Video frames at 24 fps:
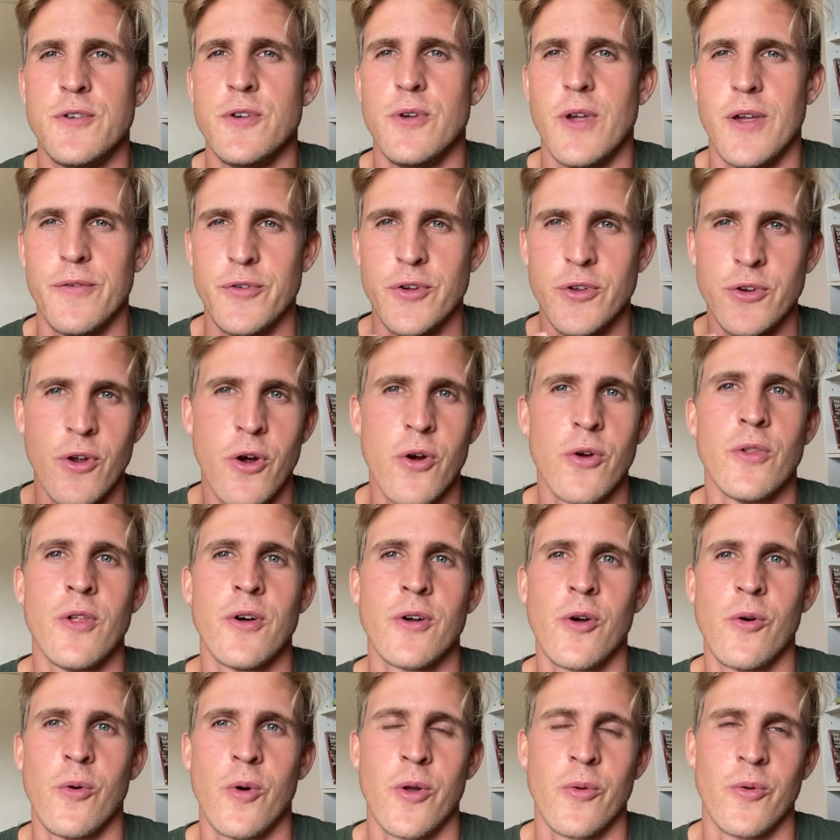you no
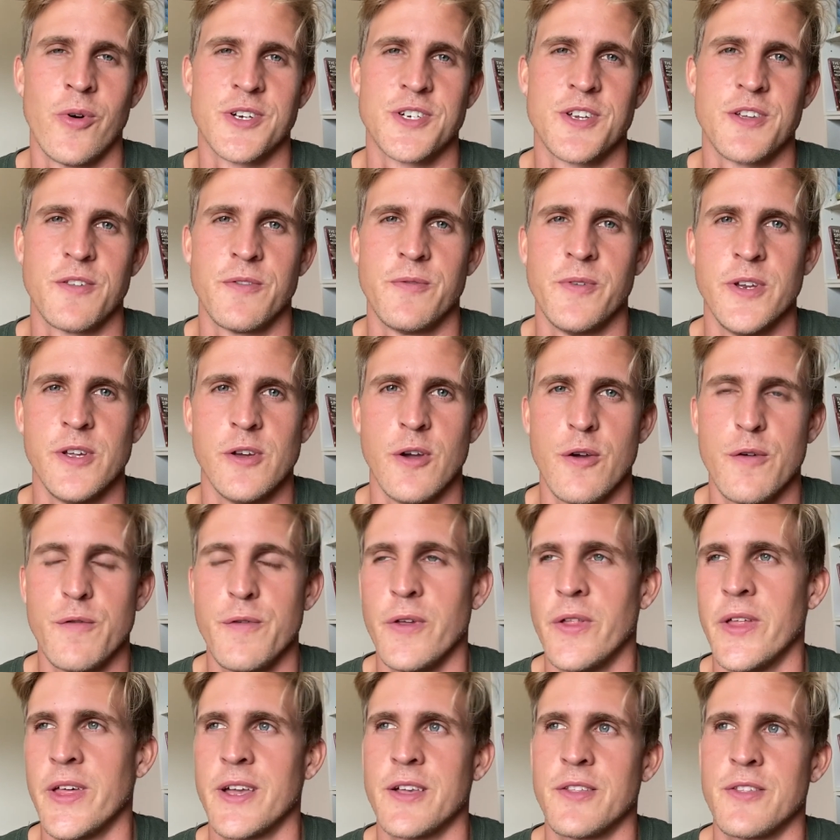longer want to watch this video, you
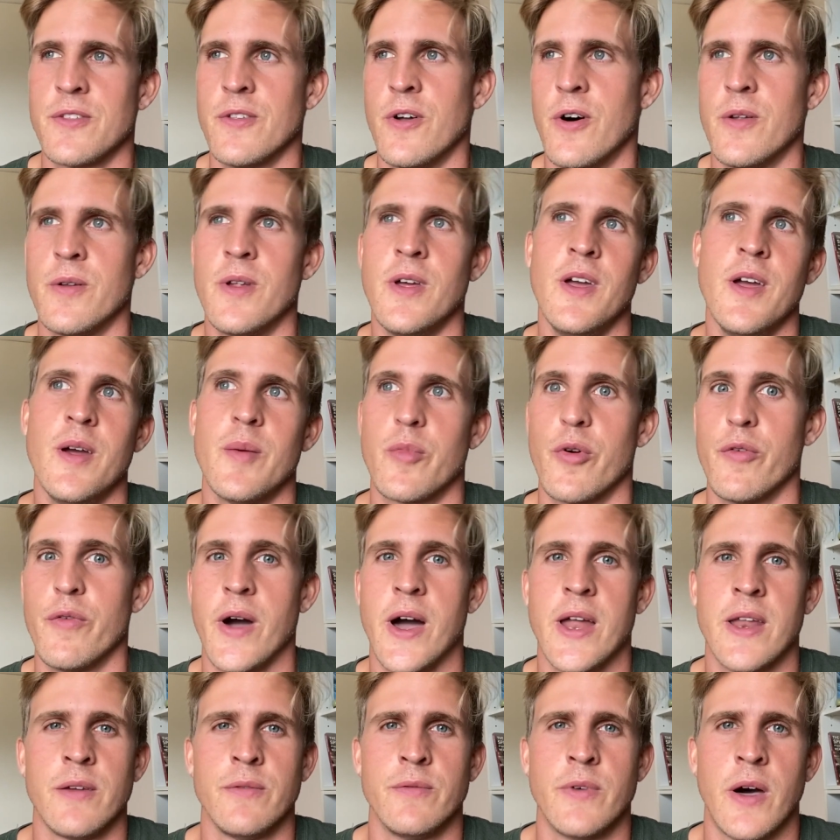feel like it's not
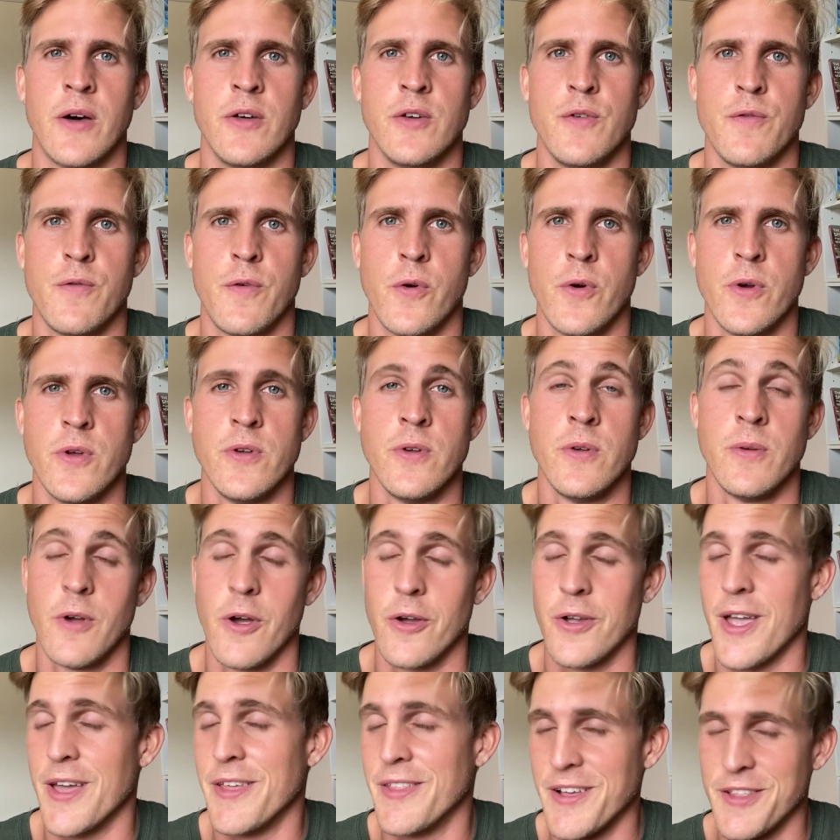providing value for you,
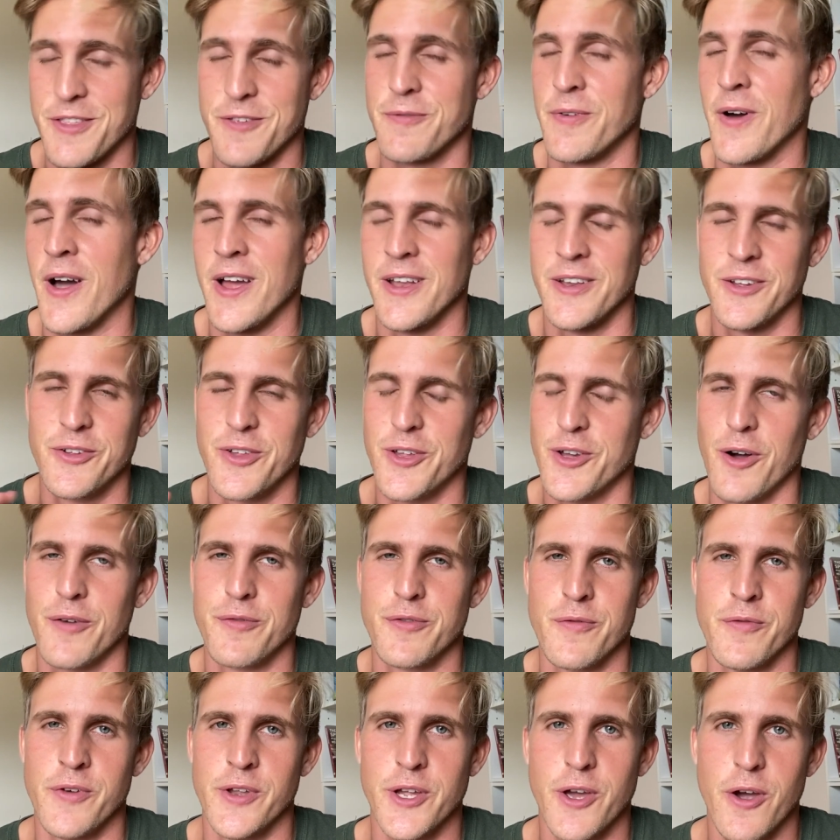okay, that's fine. Click
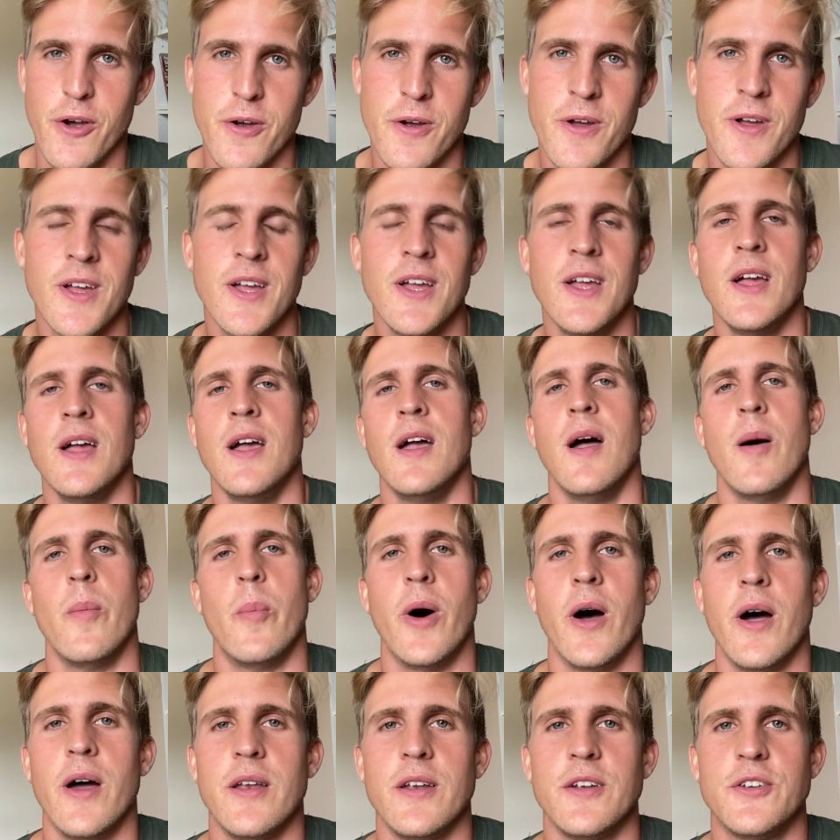off the video.
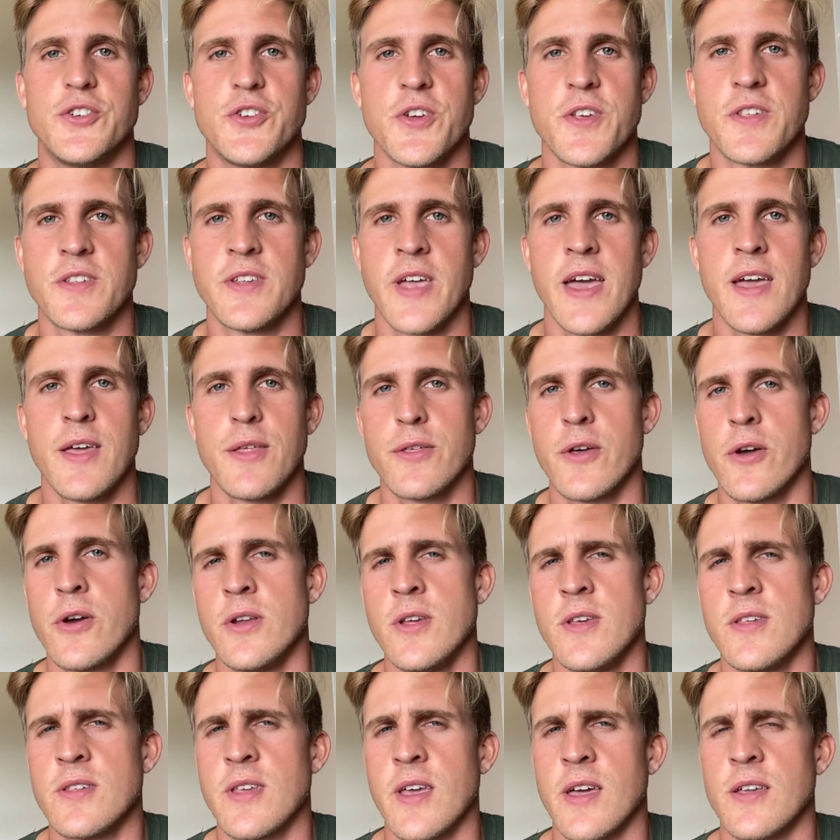But just take
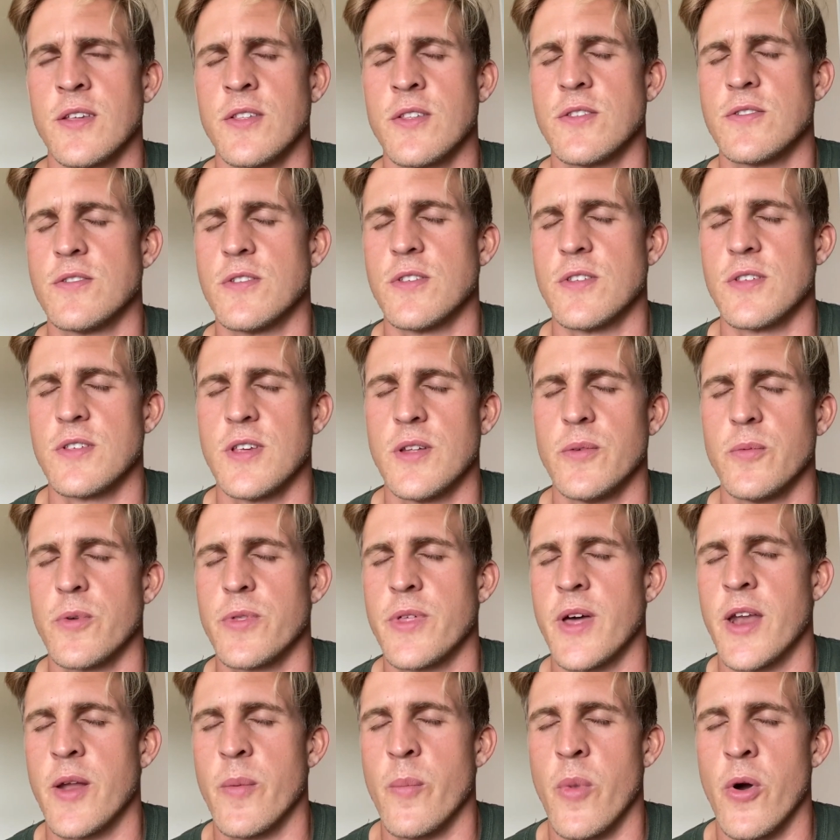30 seconds to sit with
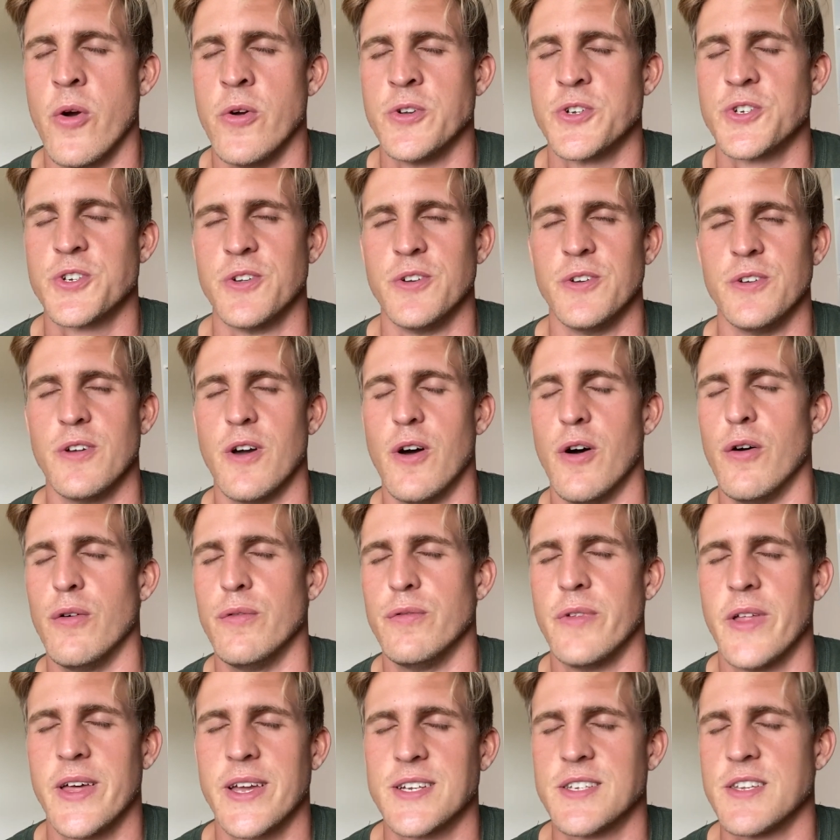that emotion
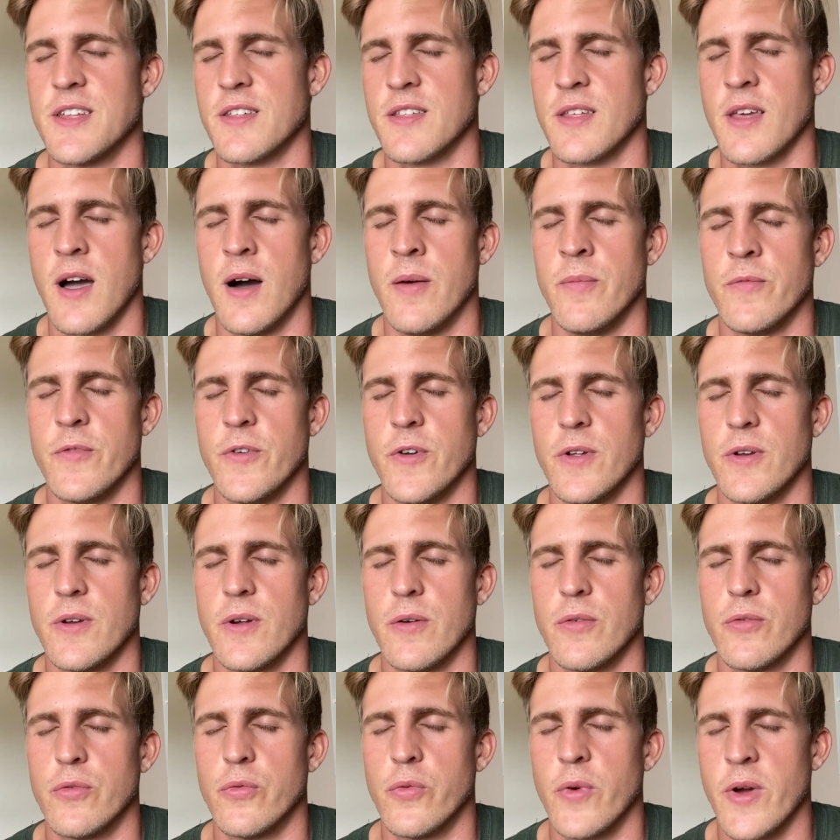of like discomfort,
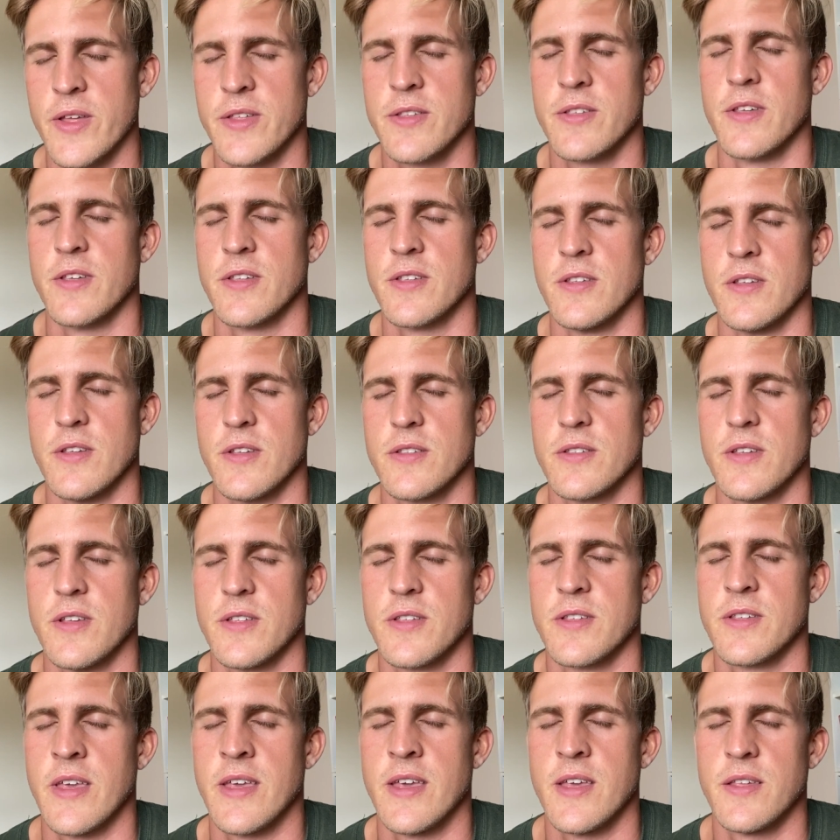of restlessness
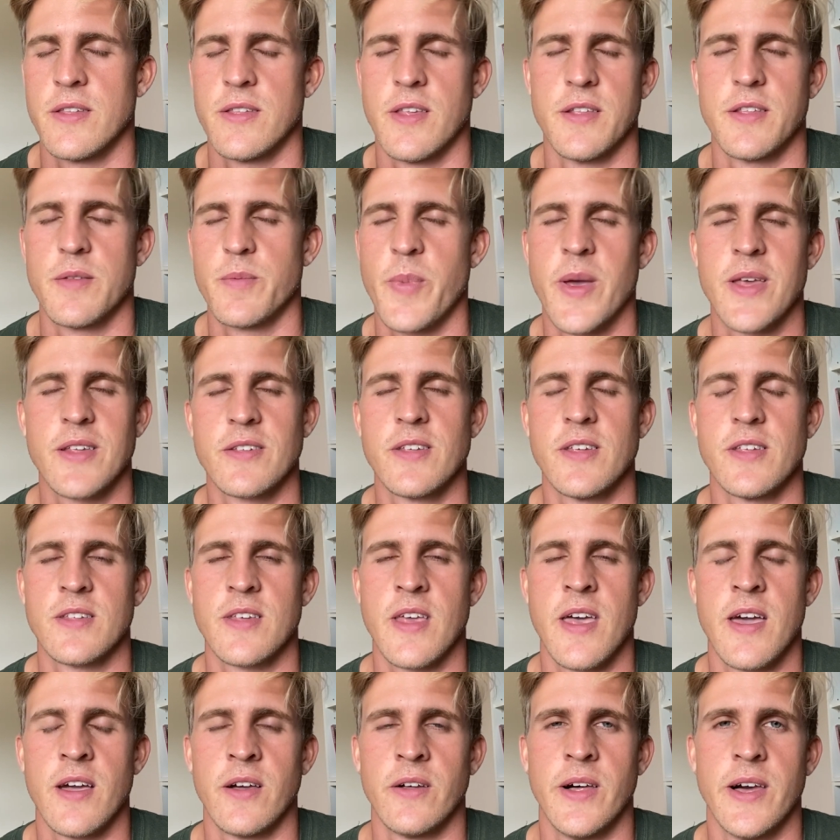that's basically
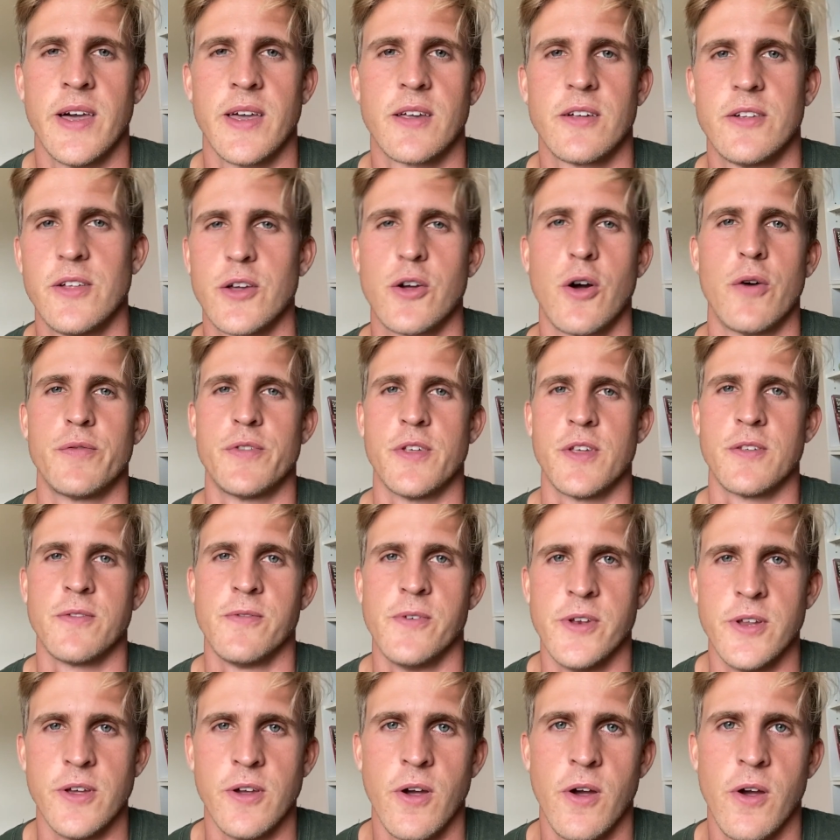saying like, click off this
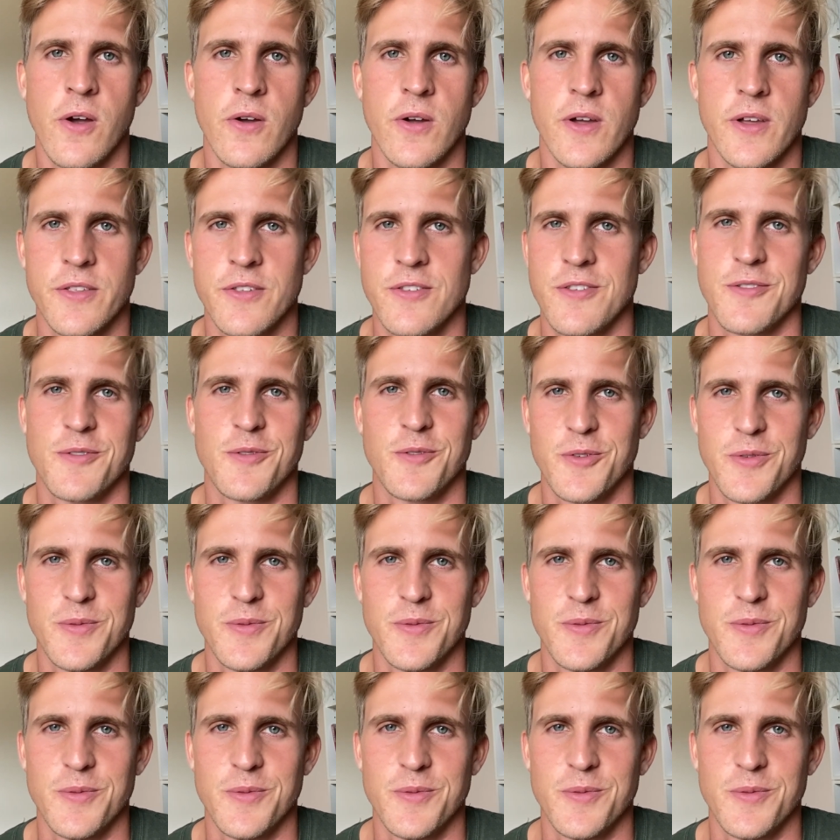video. It's